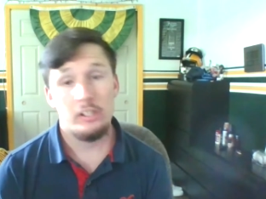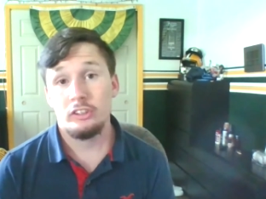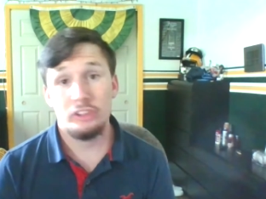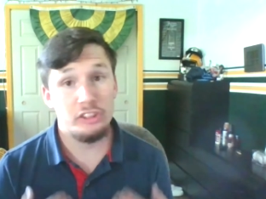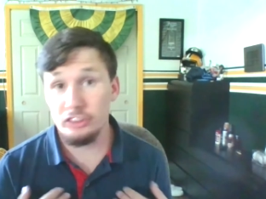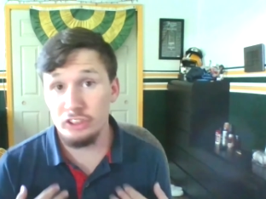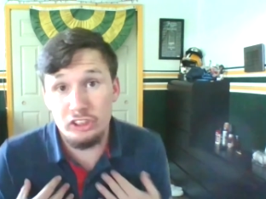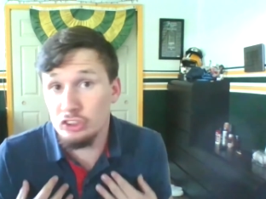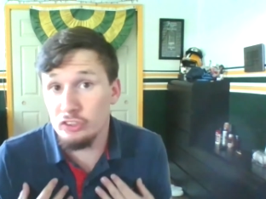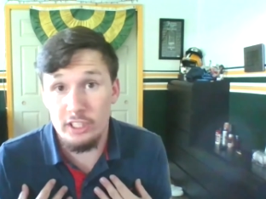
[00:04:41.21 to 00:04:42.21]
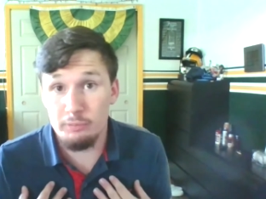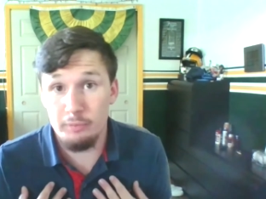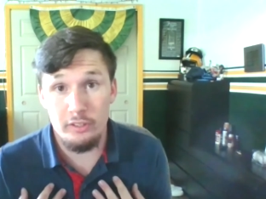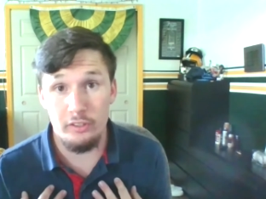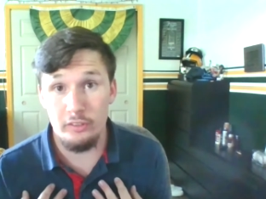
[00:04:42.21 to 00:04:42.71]
Just trust
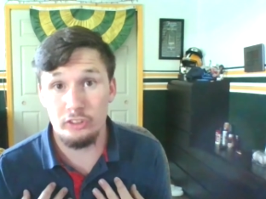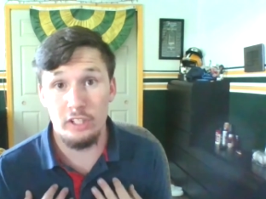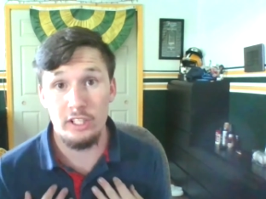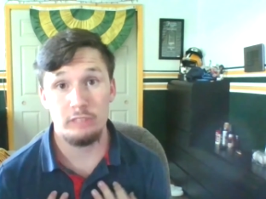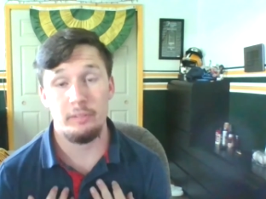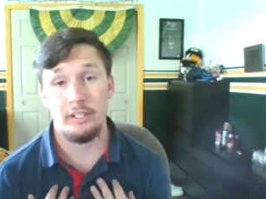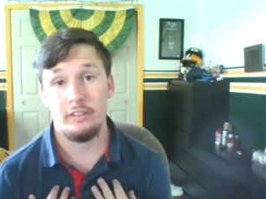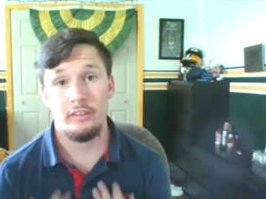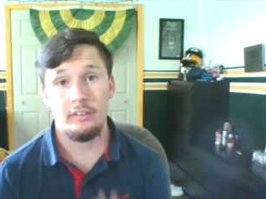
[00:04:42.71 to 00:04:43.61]
me, dude. Trust me.